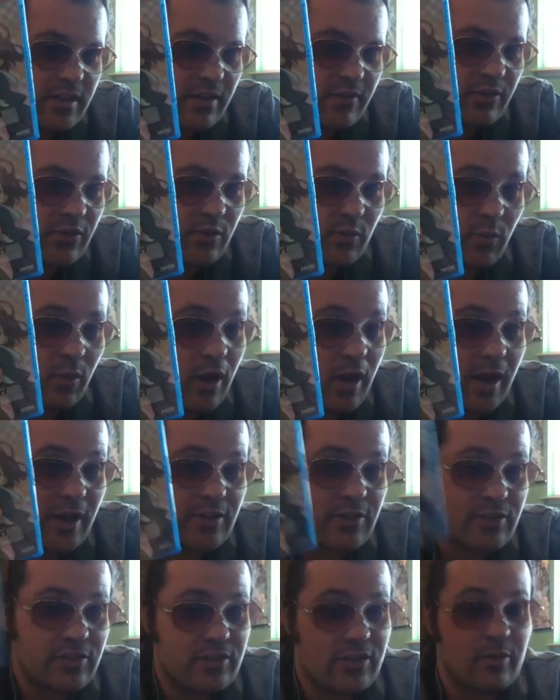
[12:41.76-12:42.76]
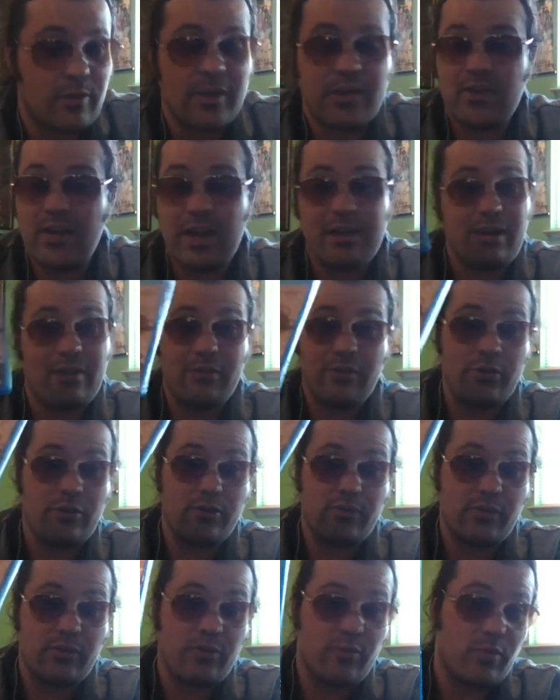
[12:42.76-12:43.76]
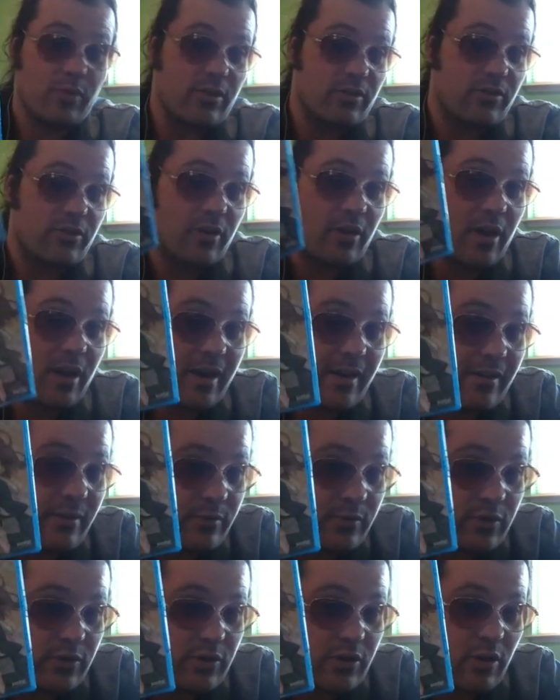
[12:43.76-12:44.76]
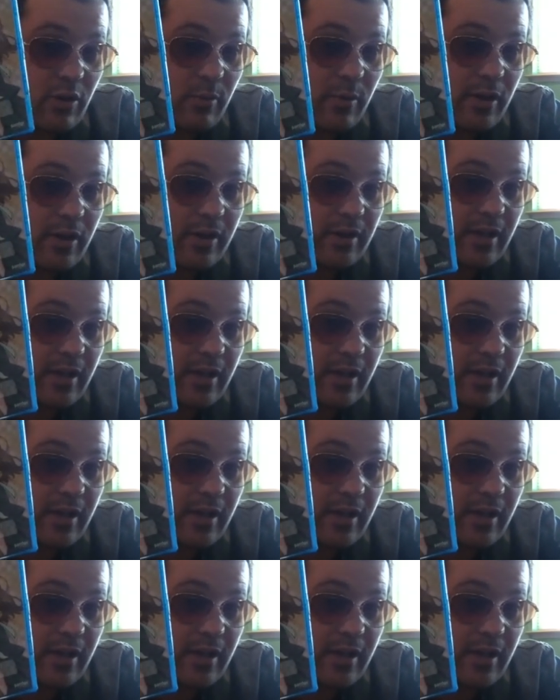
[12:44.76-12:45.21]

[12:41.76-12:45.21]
give this a watch. So, like I said, I never heard of this one, so I don't know about